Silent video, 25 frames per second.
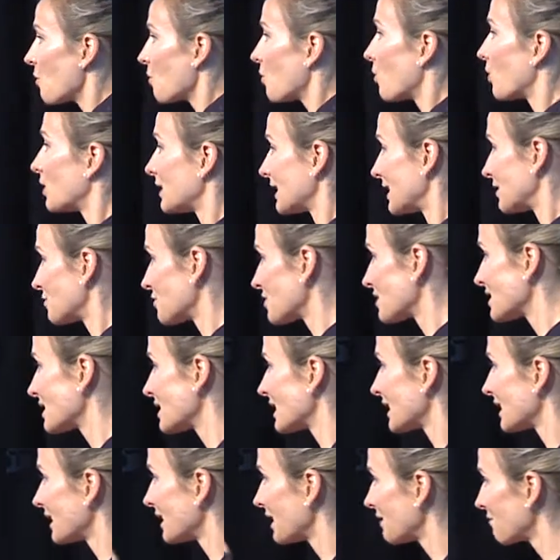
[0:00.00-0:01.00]
Well,
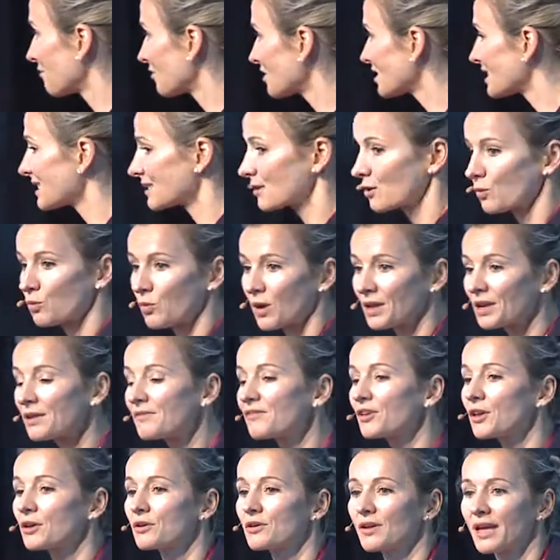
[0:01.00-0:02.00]
interesting, every single one of
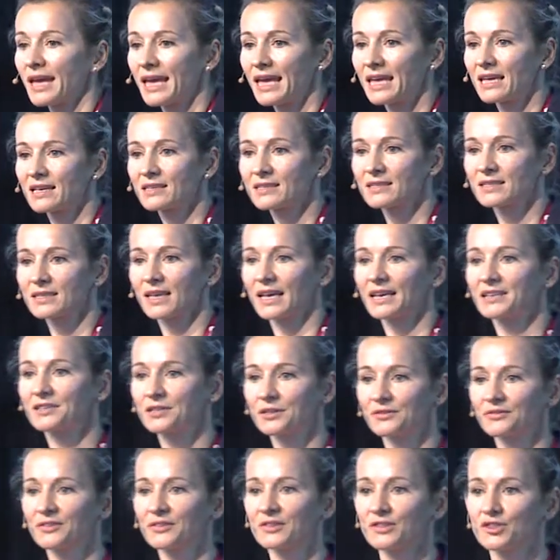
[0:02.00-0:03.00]
you has a
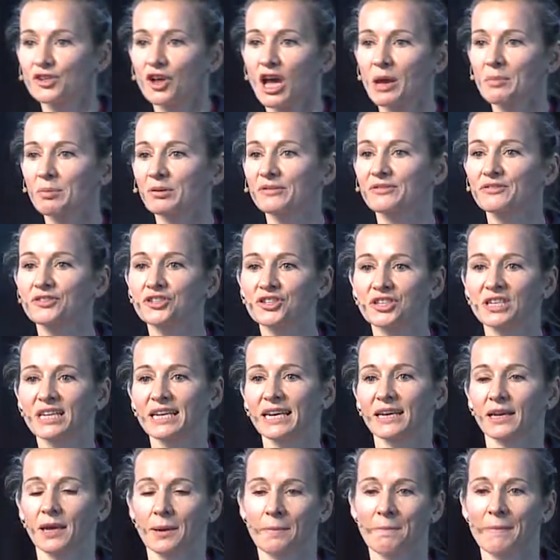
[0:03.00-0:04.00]
different type of
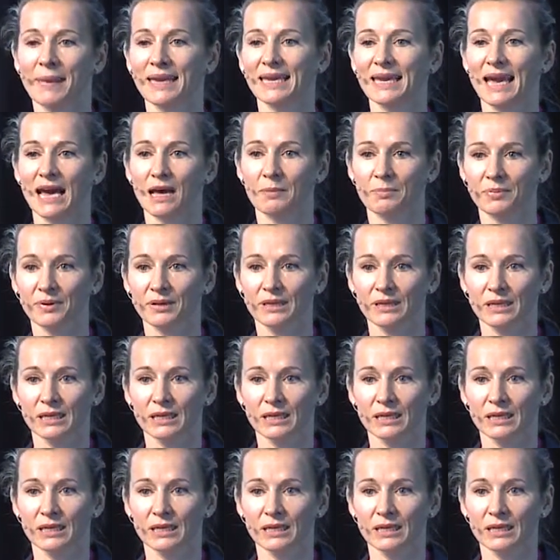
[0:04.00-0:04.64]
genetic makeup.